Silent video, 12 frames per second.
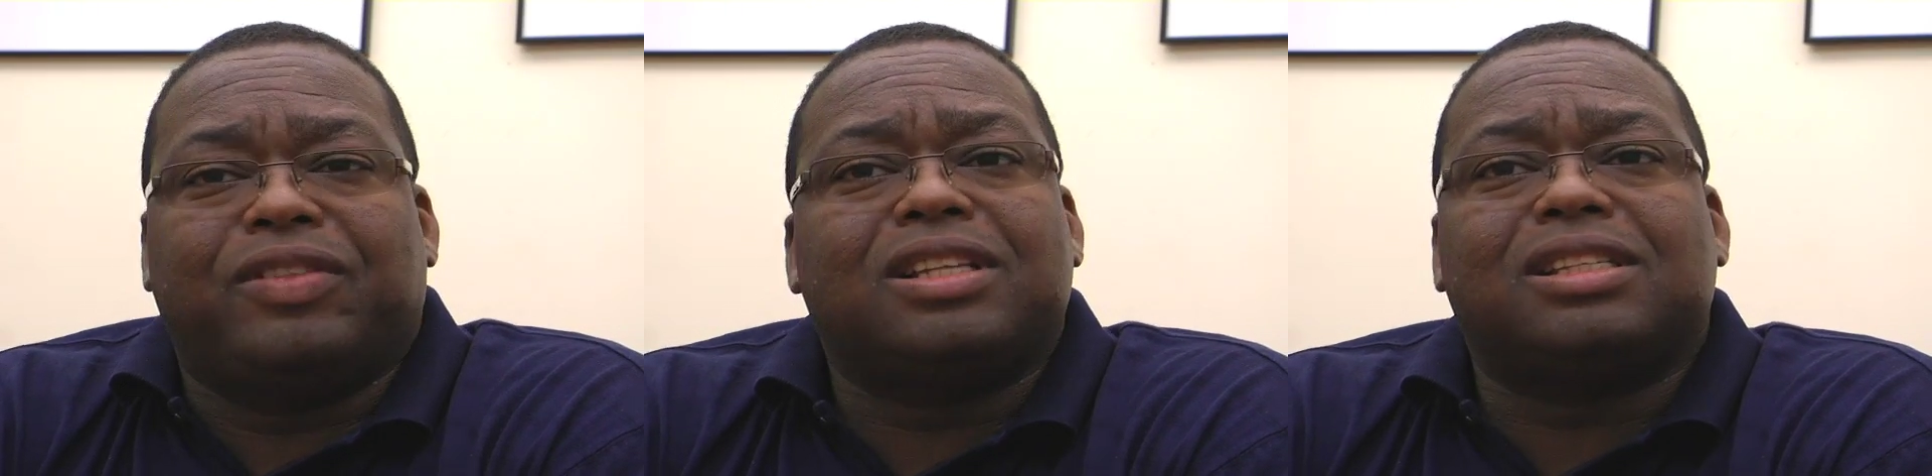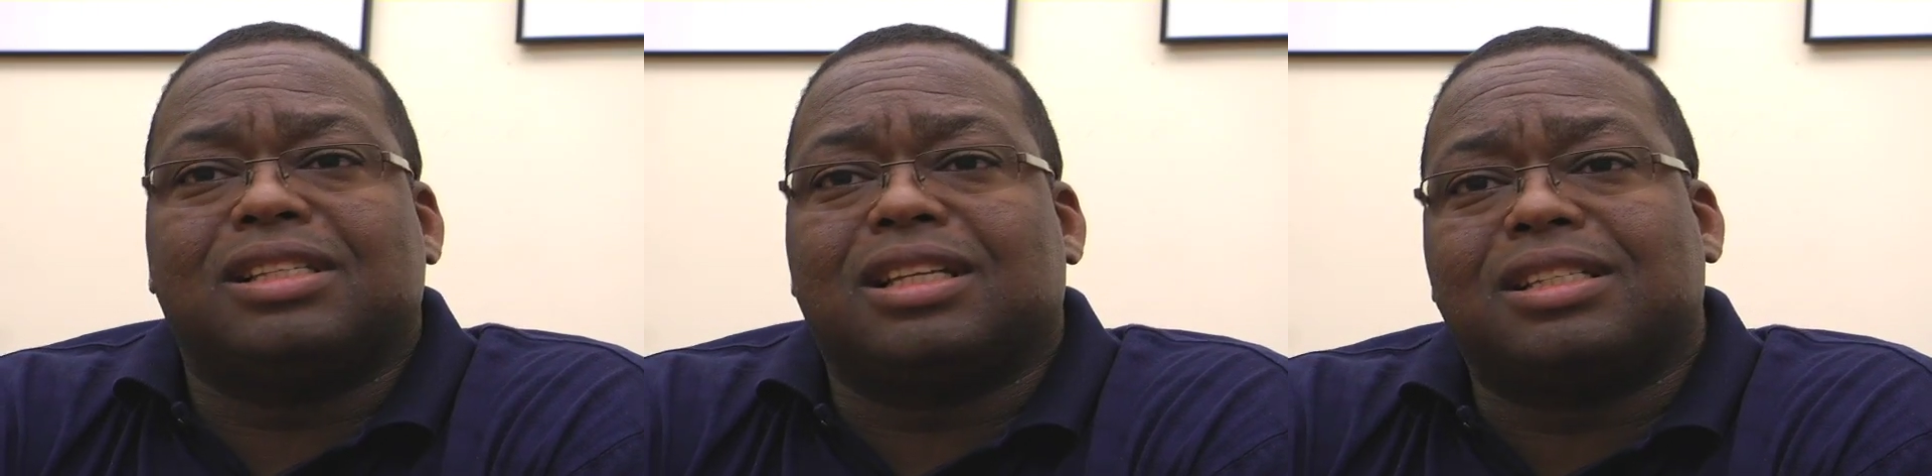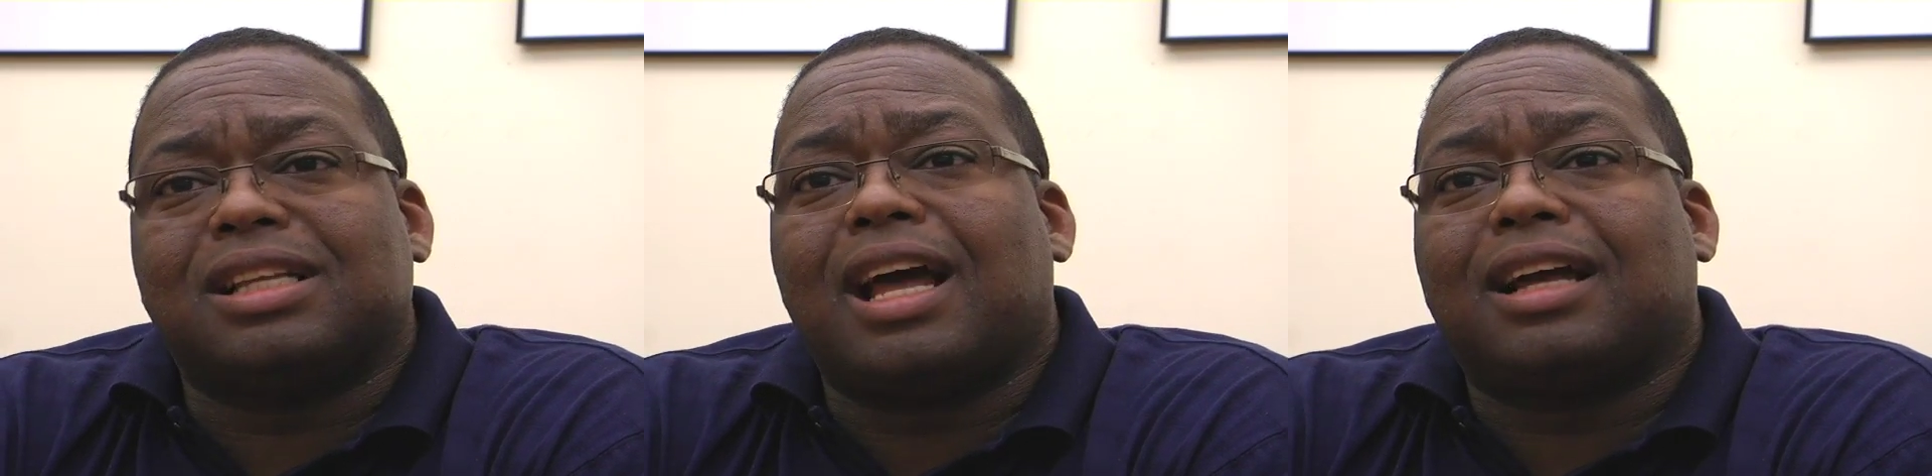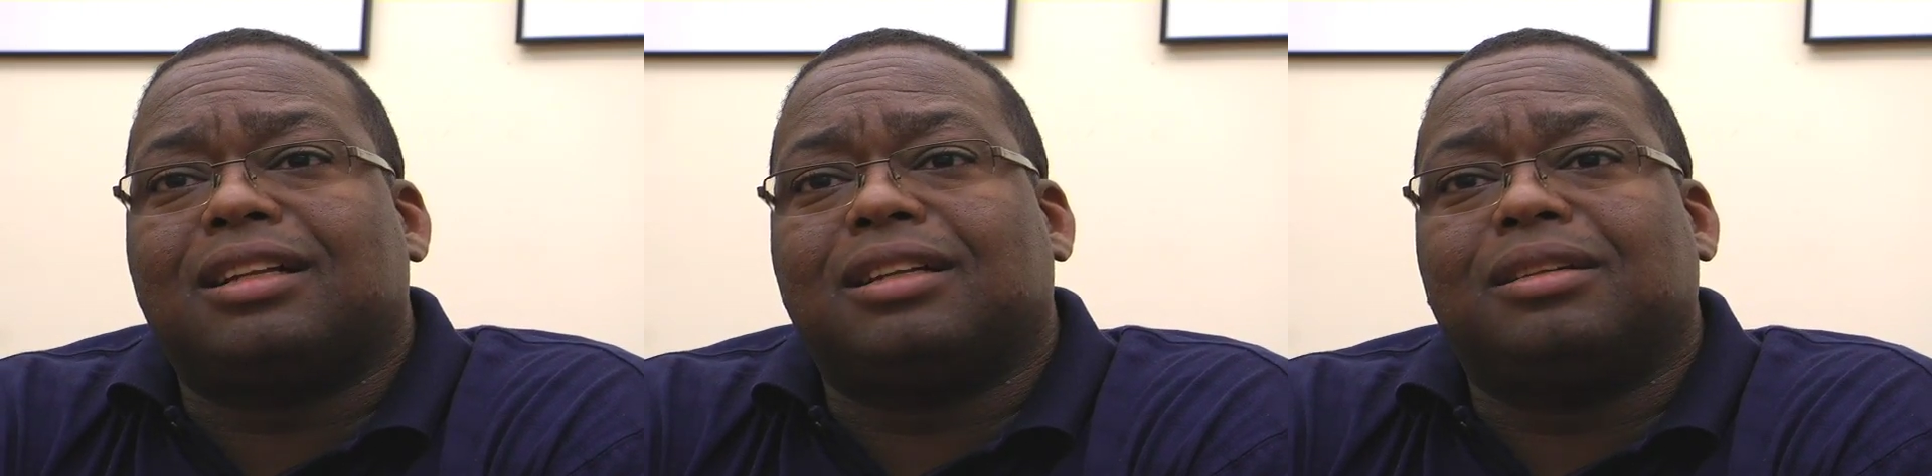this is
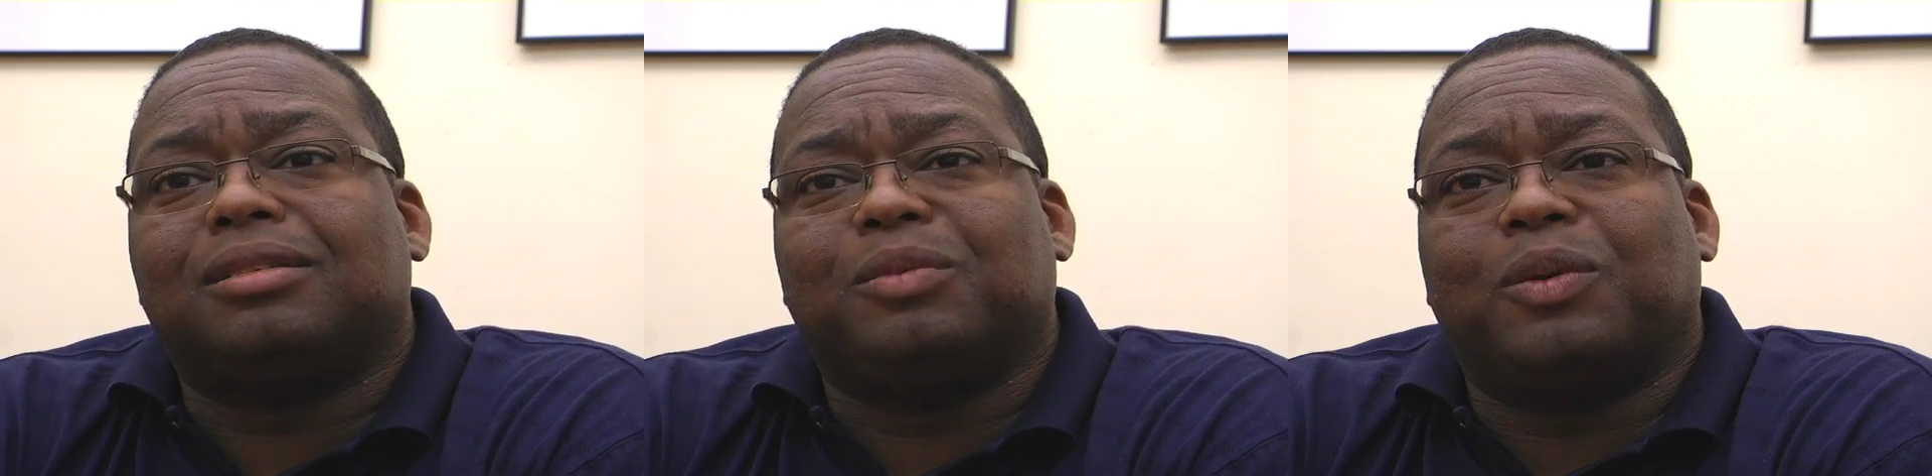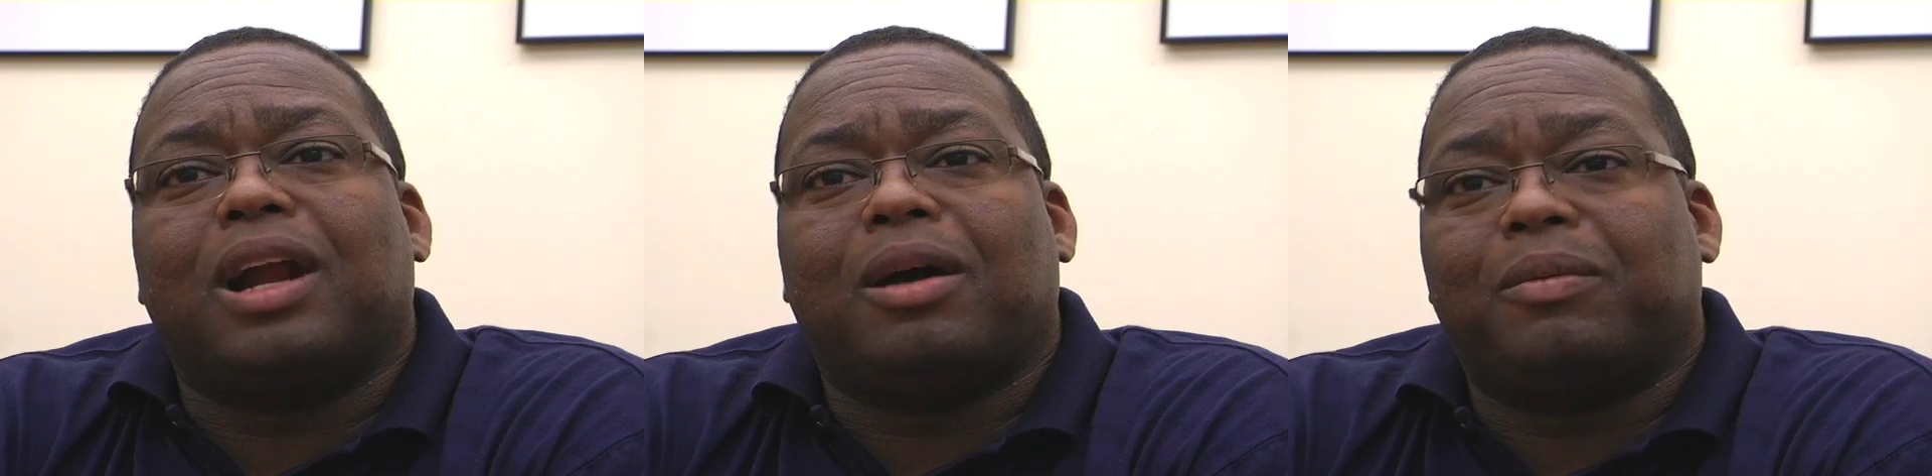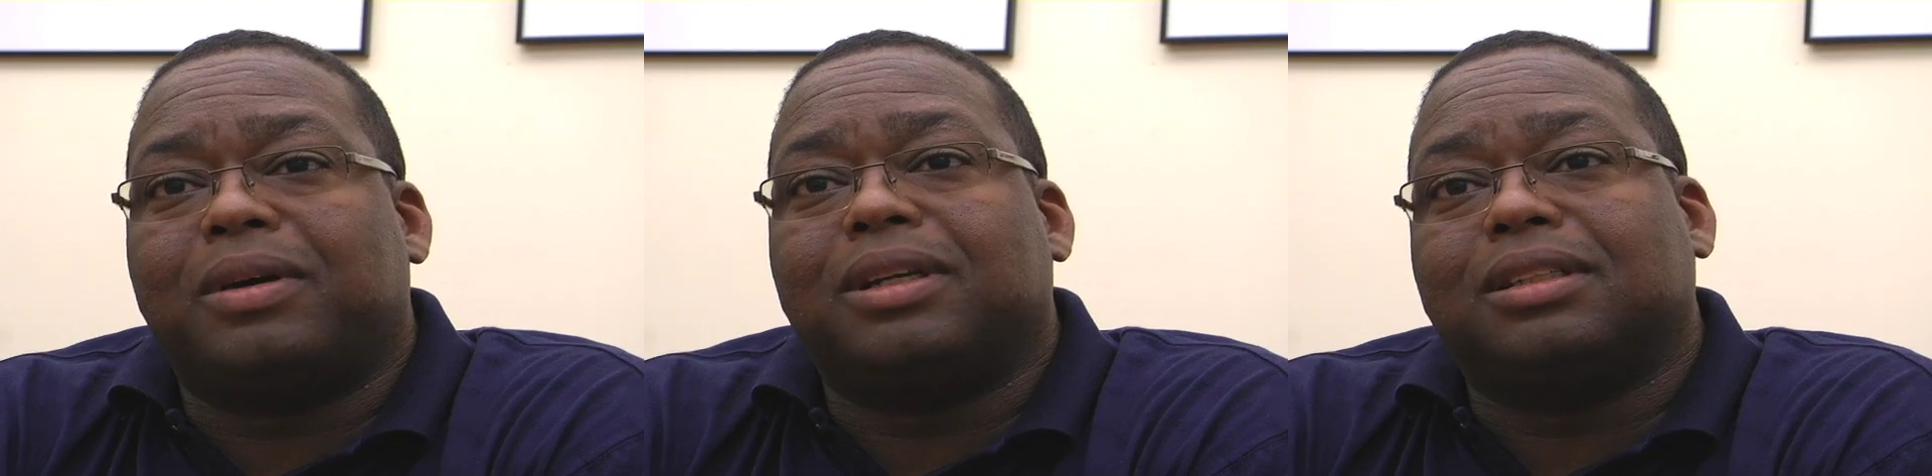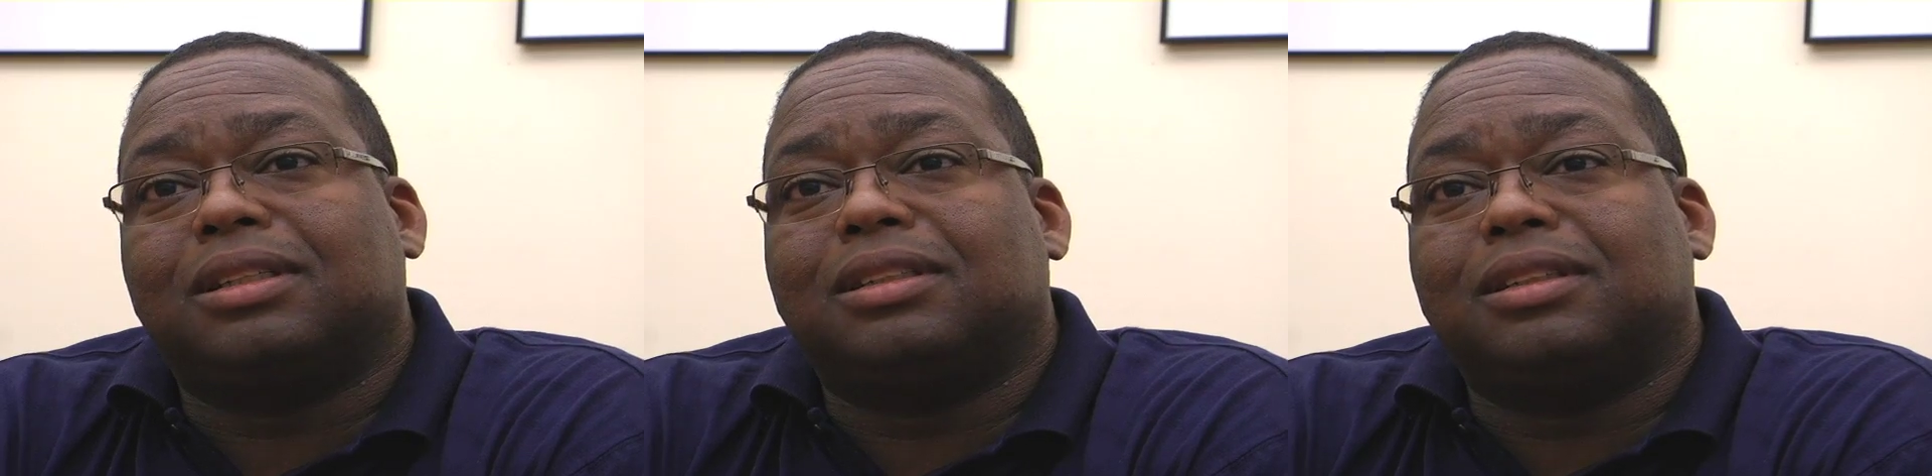exactly what I
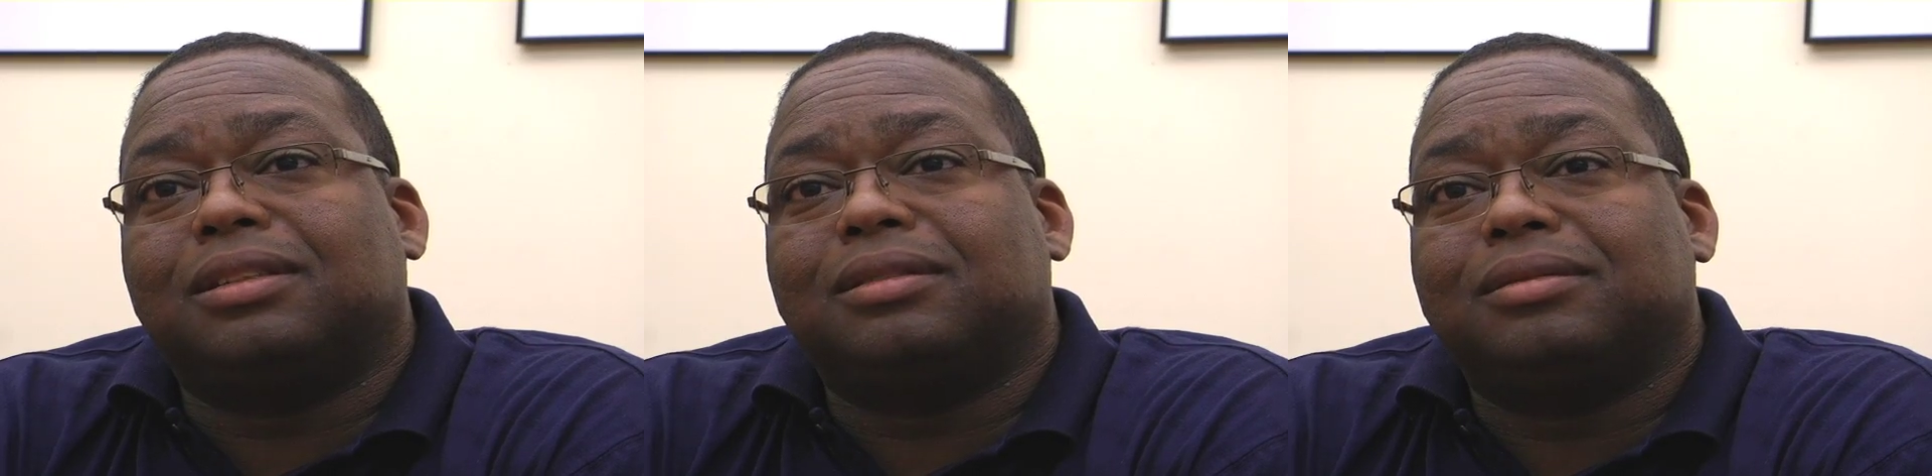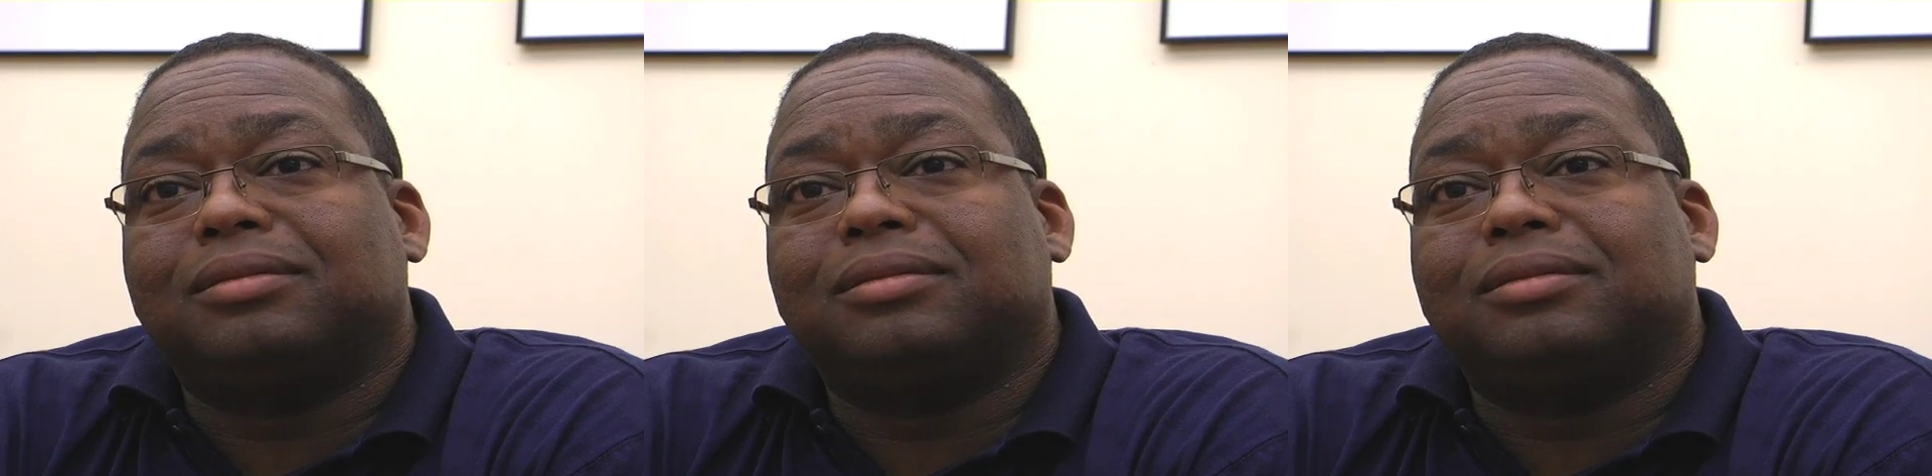wanted to do,